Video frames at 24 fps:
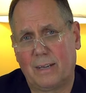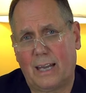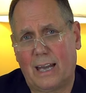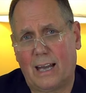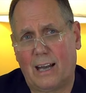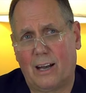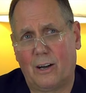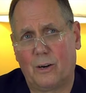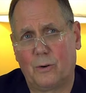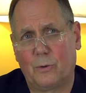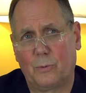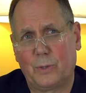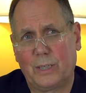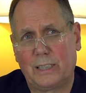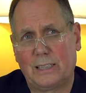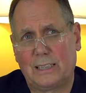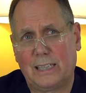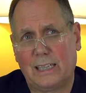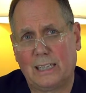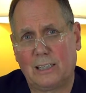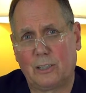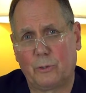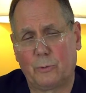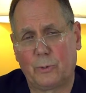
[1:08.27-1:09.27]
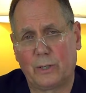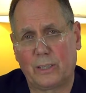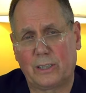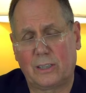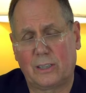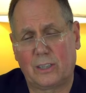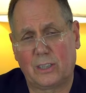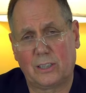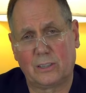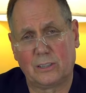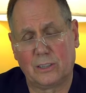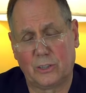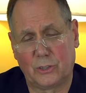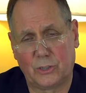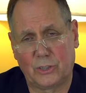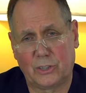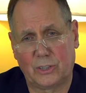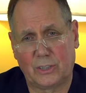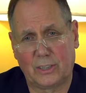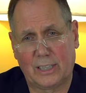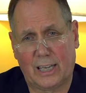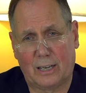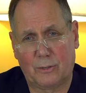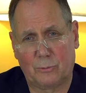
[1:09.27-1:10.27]
how we deal with the
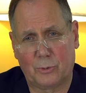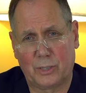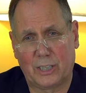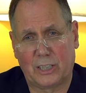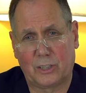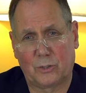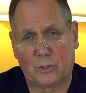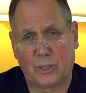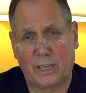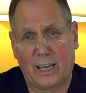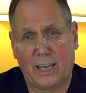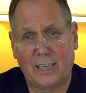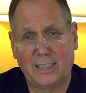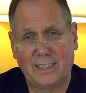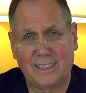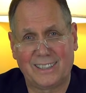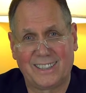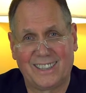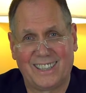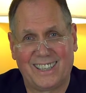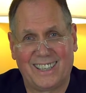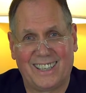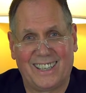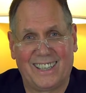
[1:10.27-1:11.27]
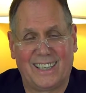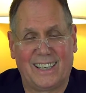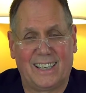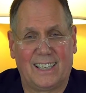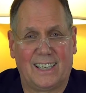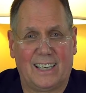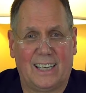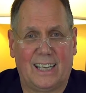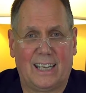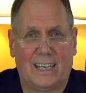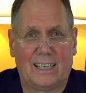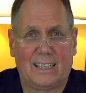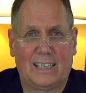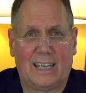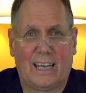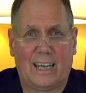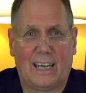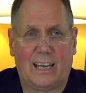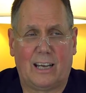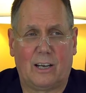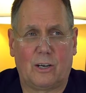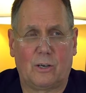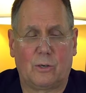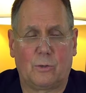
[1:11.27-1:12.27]
illusion that we create and
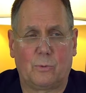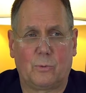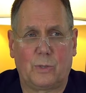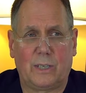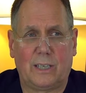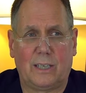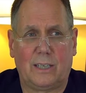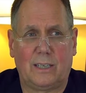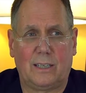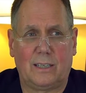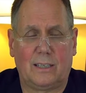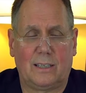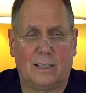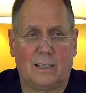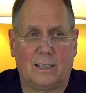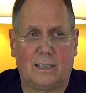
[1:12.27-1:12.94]
how we